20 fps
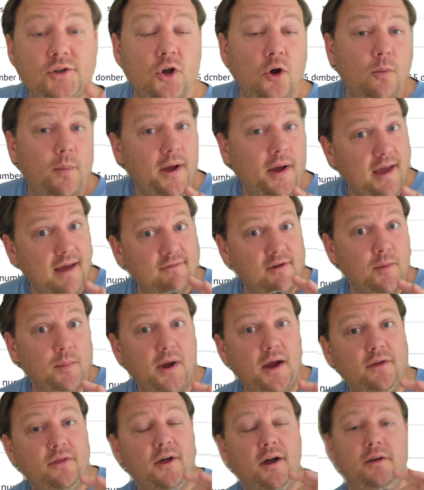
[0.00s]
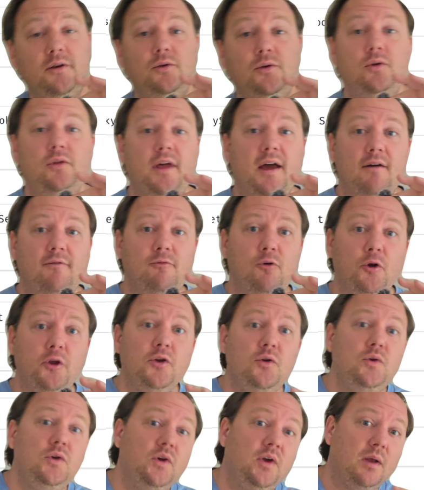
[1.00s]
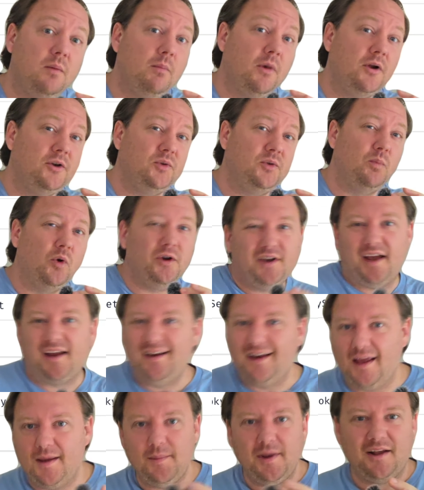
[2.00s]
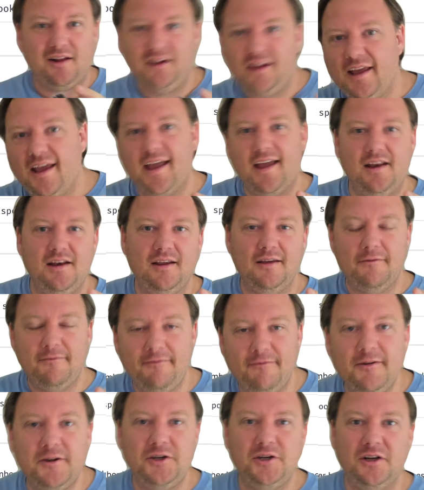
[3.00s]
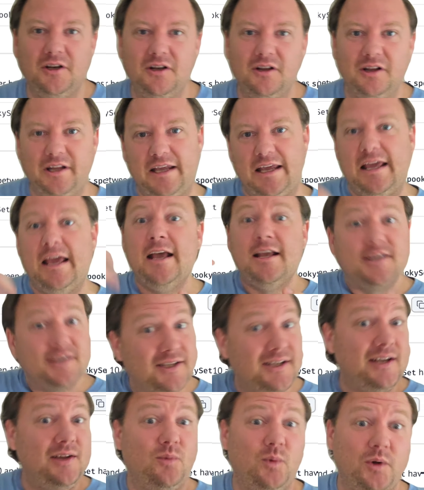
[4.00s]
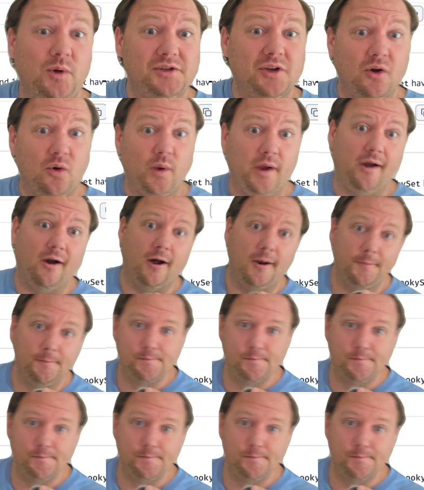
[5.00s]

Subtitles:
So by having Python do that for you, you can much more dynamically and efficiently see what's going on.